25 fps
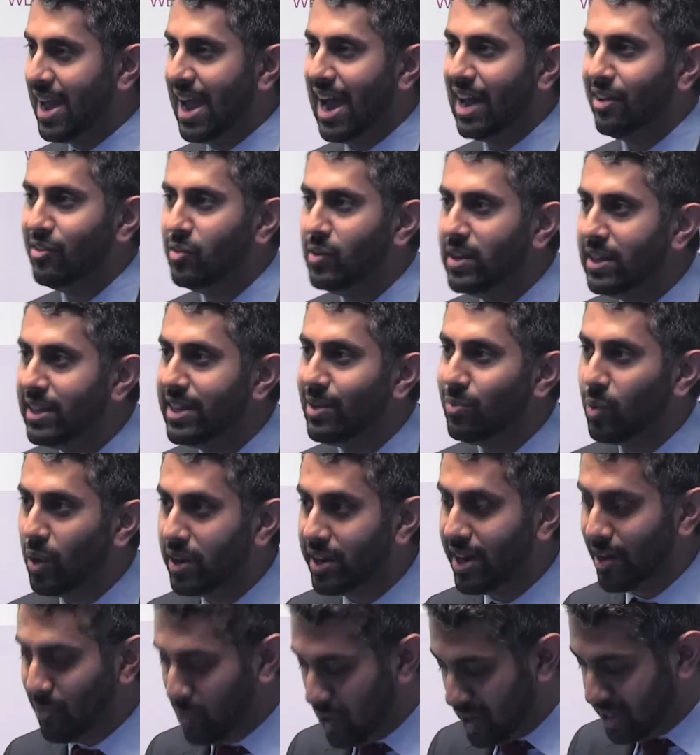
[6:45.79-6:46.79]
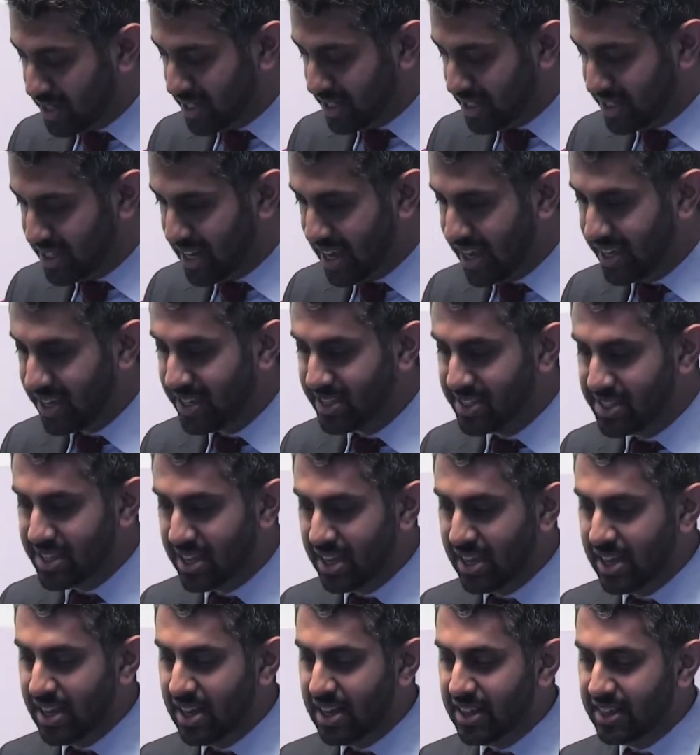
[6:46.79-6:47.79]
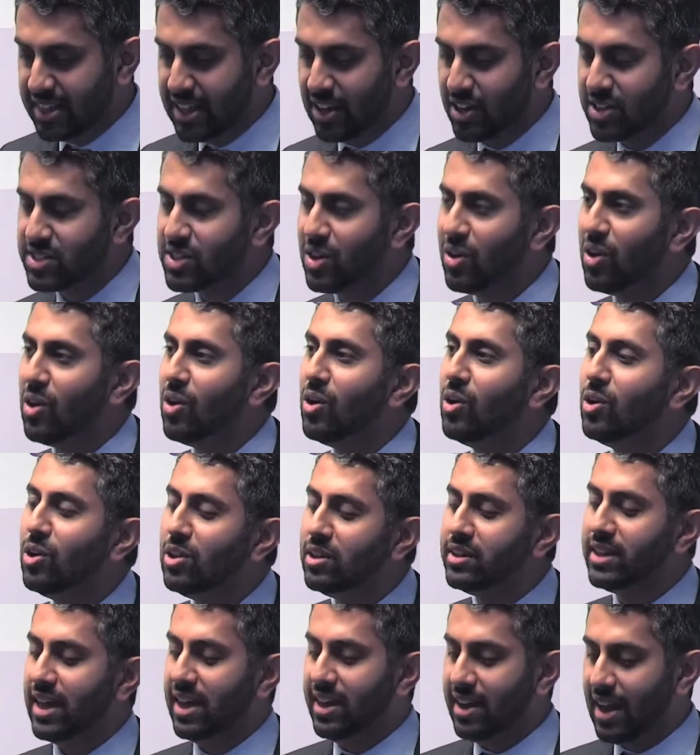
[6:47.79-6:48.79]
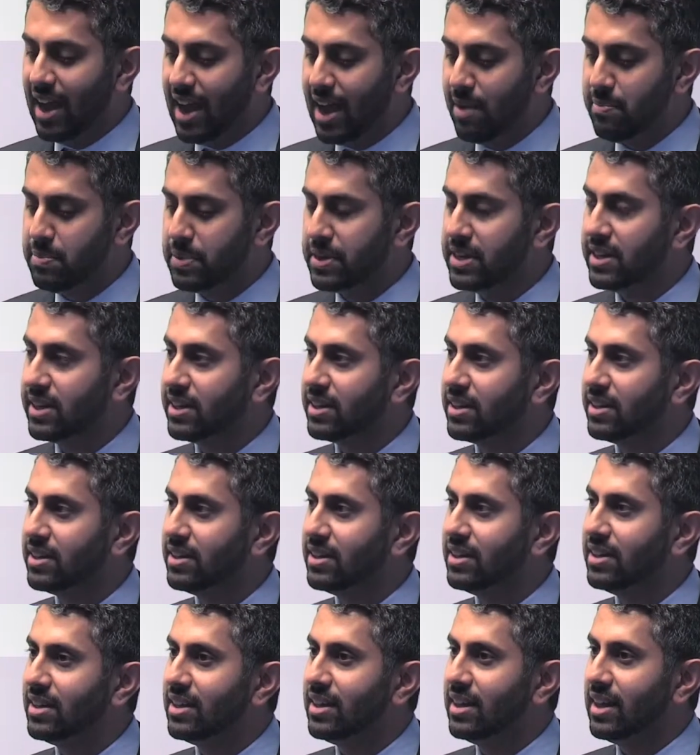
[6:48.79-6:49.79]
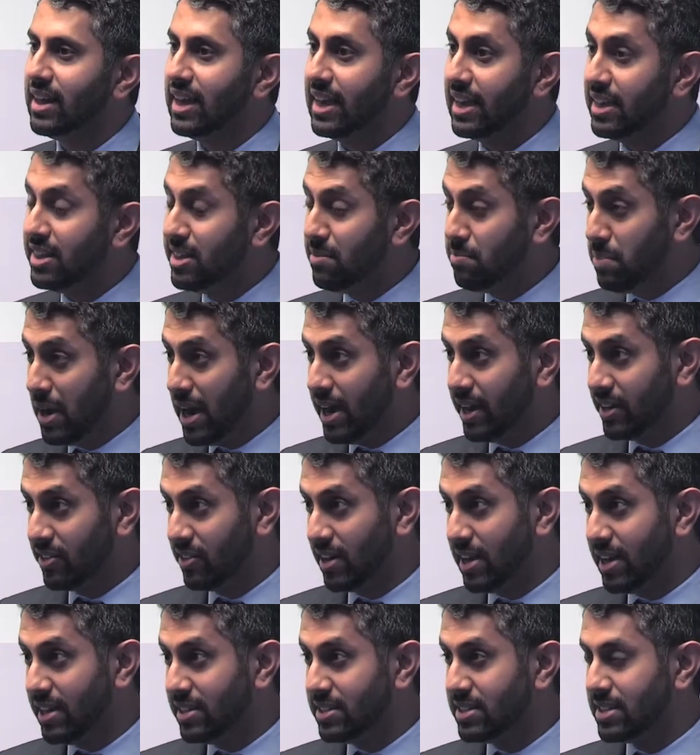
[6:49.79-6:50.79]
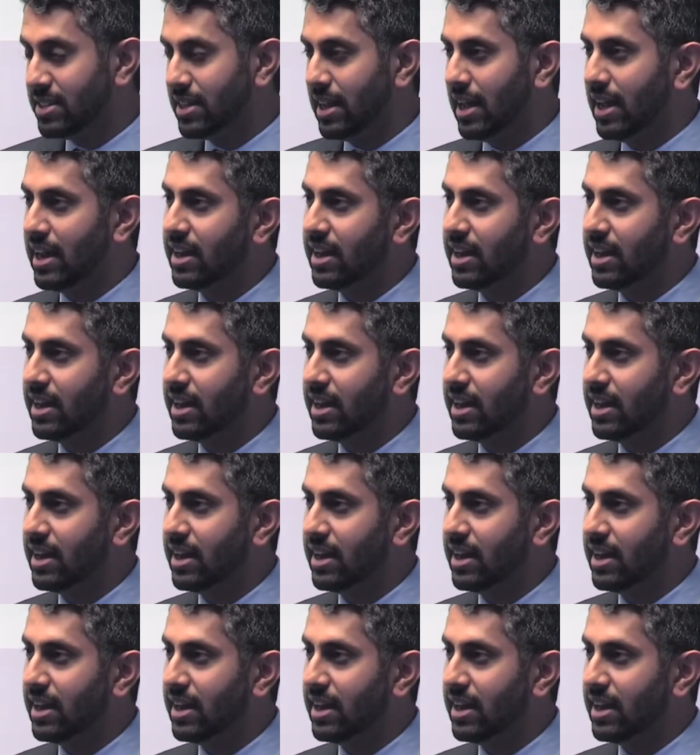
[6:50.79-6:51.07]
And really what I want to say is there's all that happening in the background.